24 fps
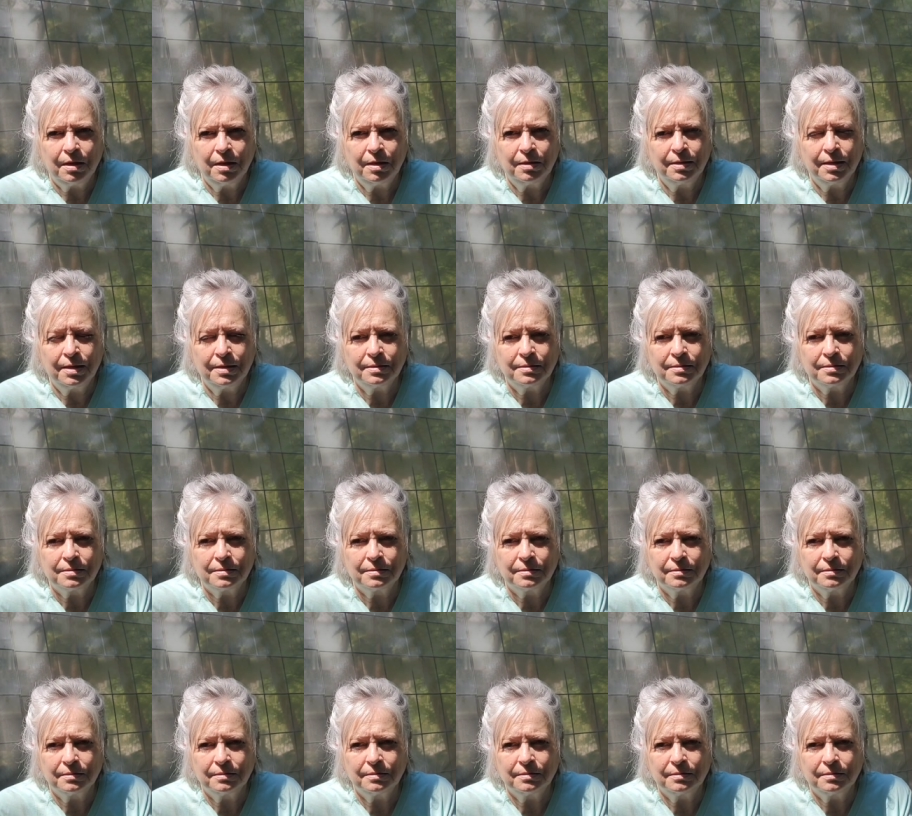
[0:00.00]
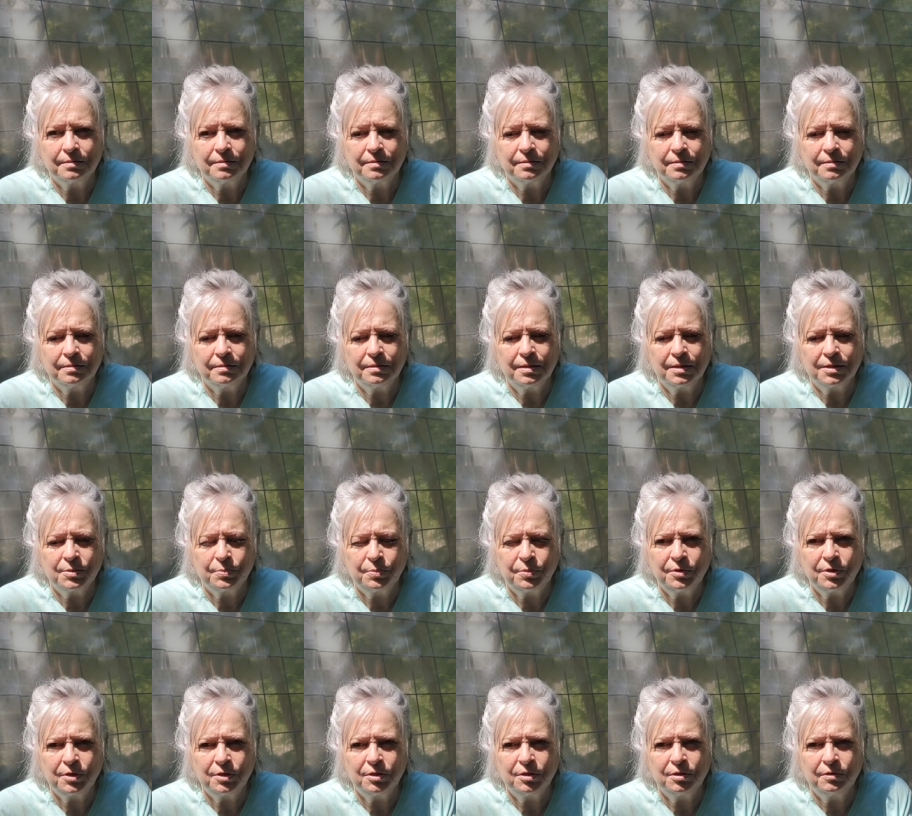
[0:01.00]
And that's, that's
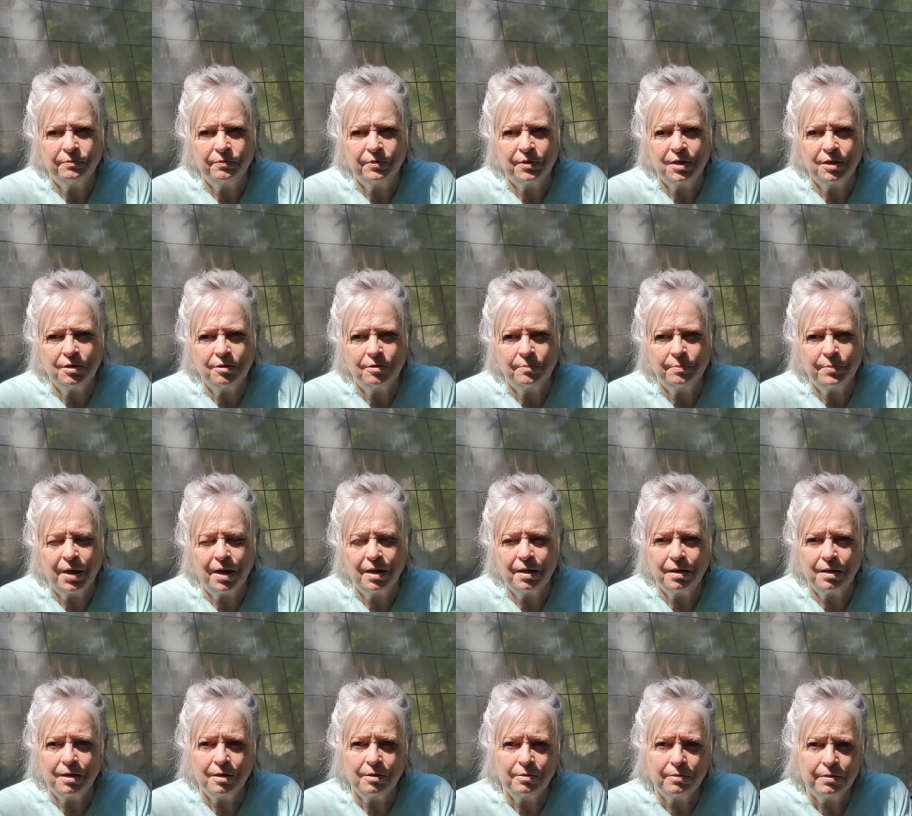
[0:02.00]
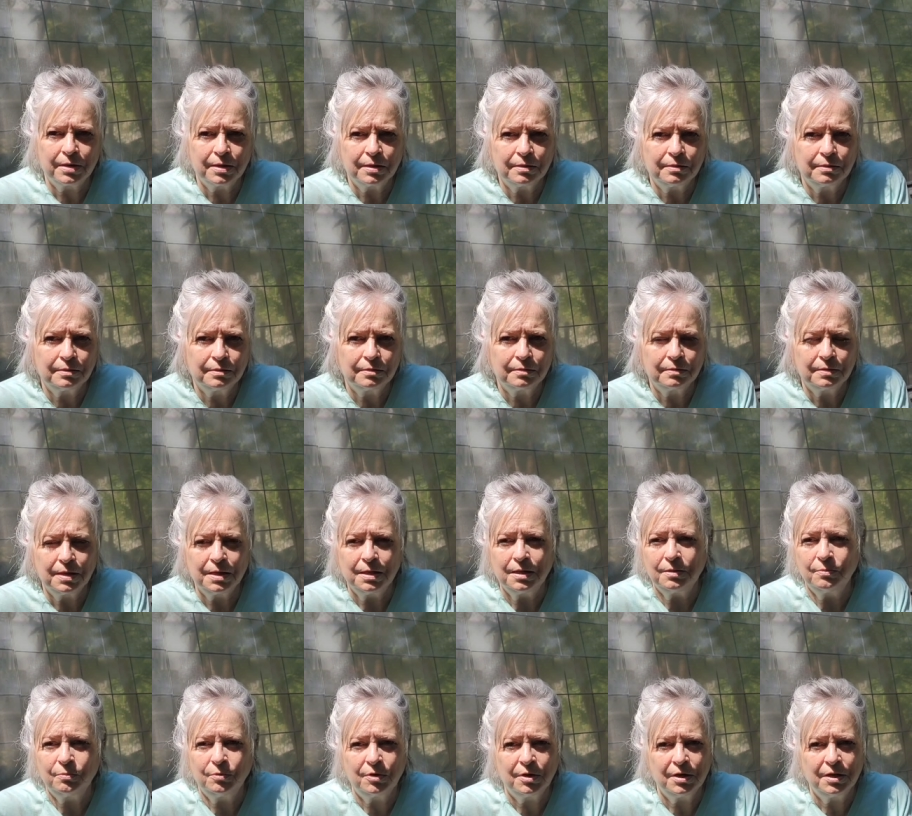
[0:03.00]
pretty good for here in my area.
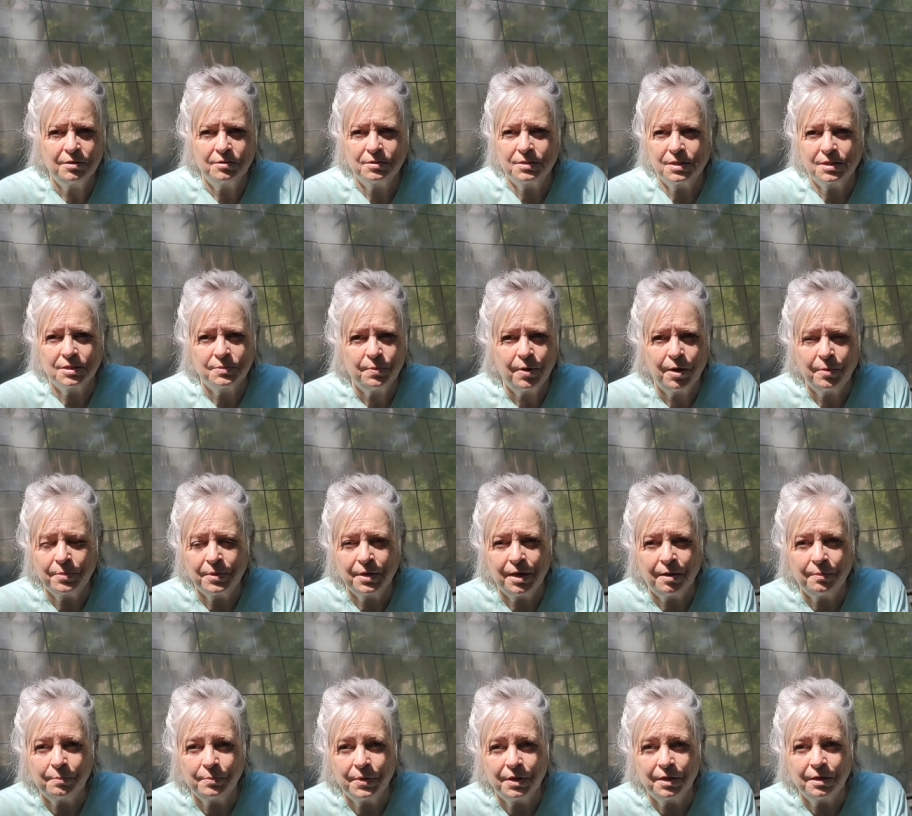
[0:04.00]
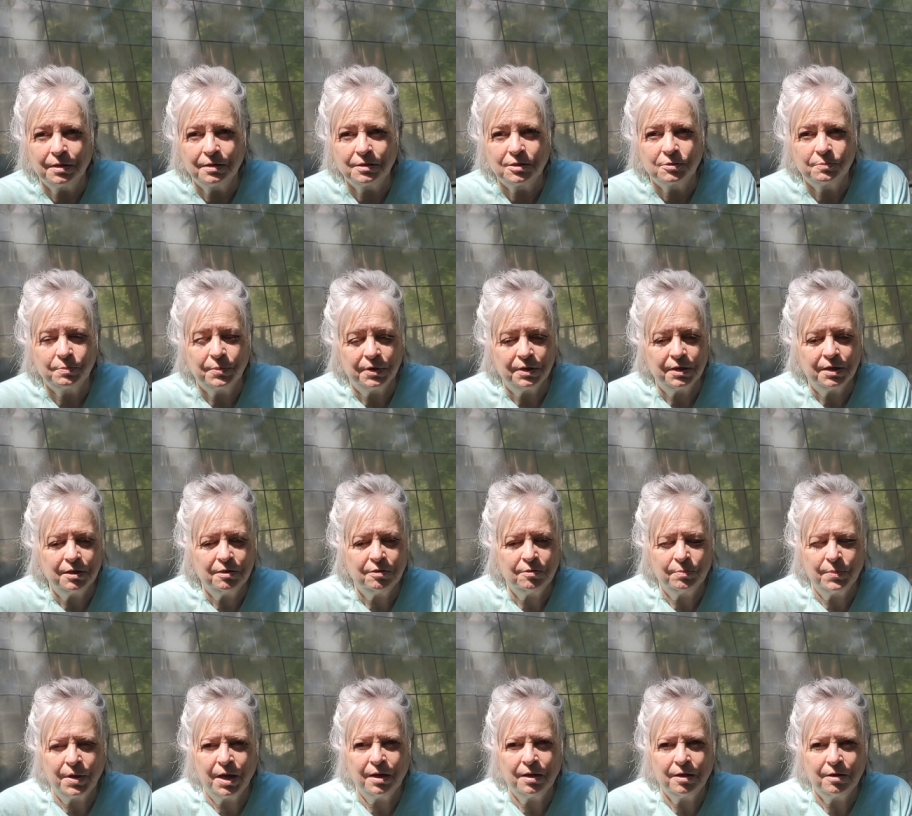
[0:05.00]
Anywhere else, that's probably not much, but
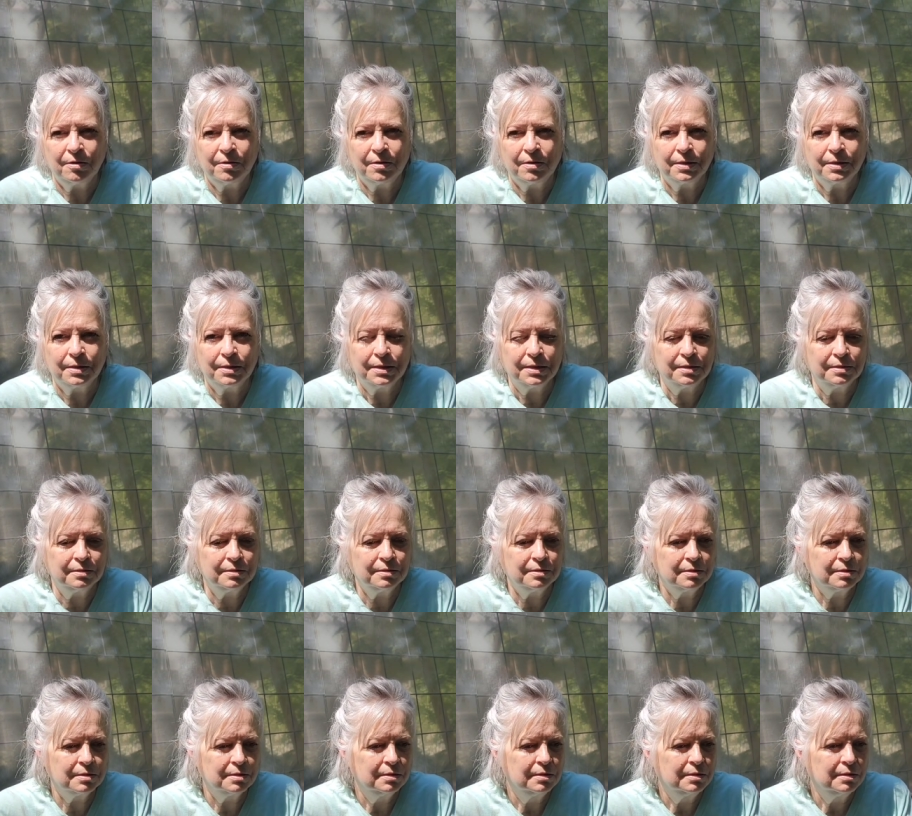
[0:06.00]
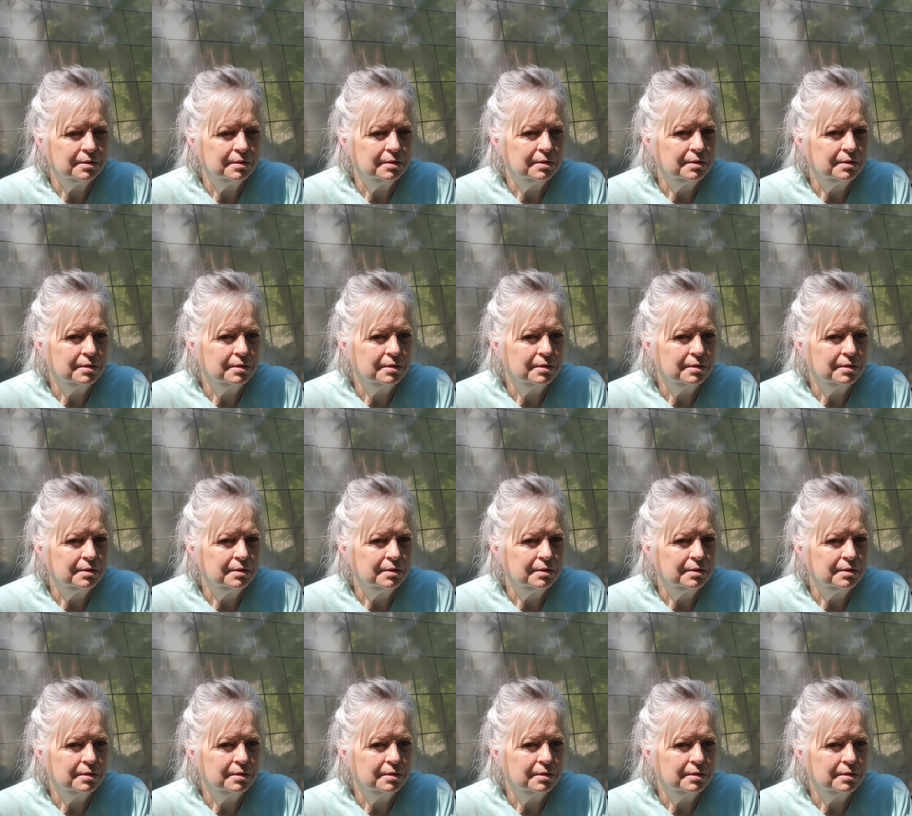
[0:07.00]
here in my area it is.